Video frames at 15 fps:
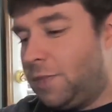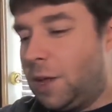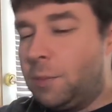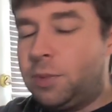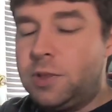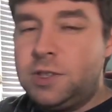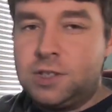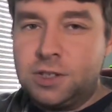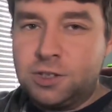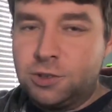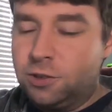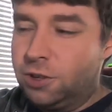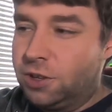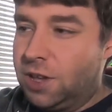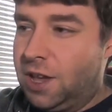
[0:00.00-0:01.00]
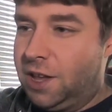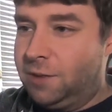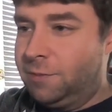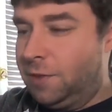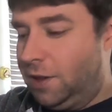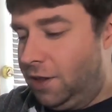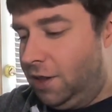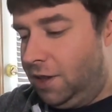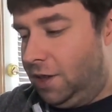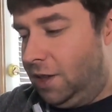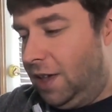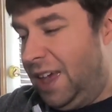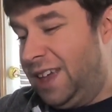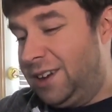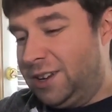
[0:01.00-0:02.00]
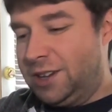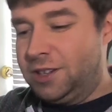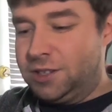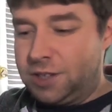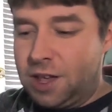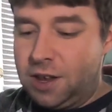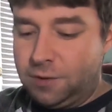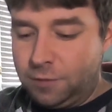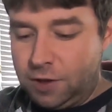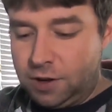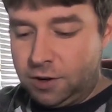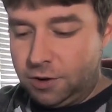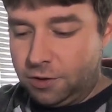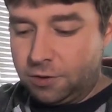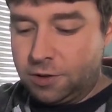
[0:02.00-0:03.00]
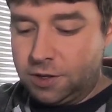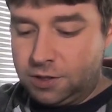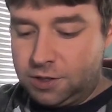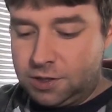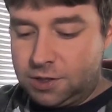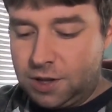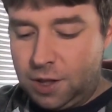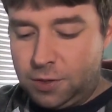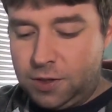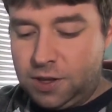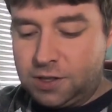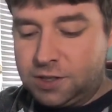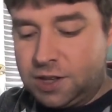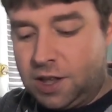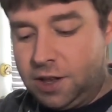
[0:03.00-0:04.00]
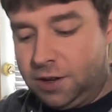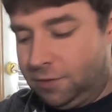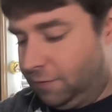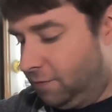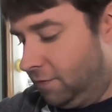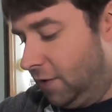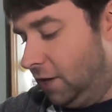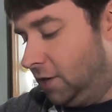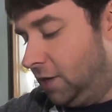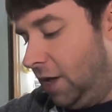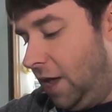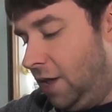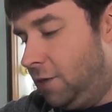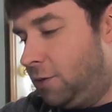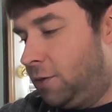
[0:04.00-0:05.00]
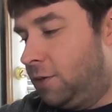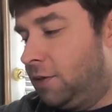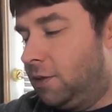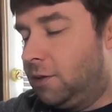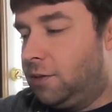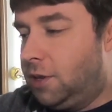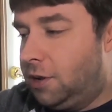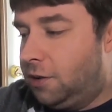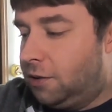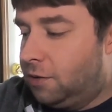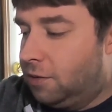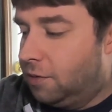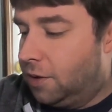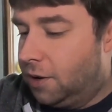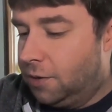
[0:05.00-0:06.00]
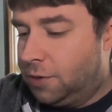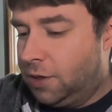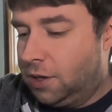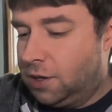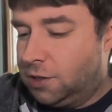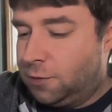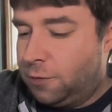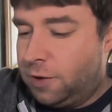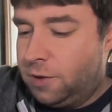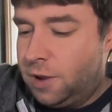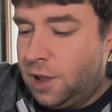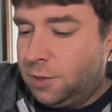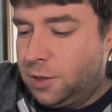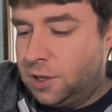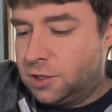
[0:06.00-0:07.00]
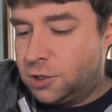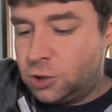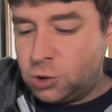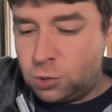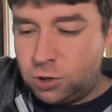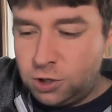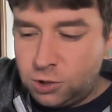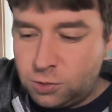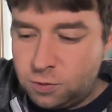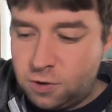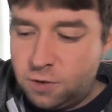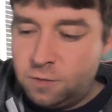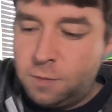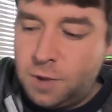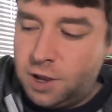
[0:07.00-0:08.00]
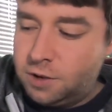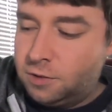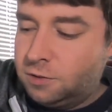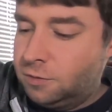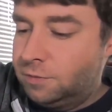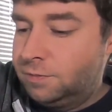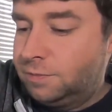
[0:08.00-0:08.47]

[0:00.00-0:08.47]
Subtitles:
pleasing to look at. And it is kind of getting old. I think it's on its 8th year. I think it's a 2012 model.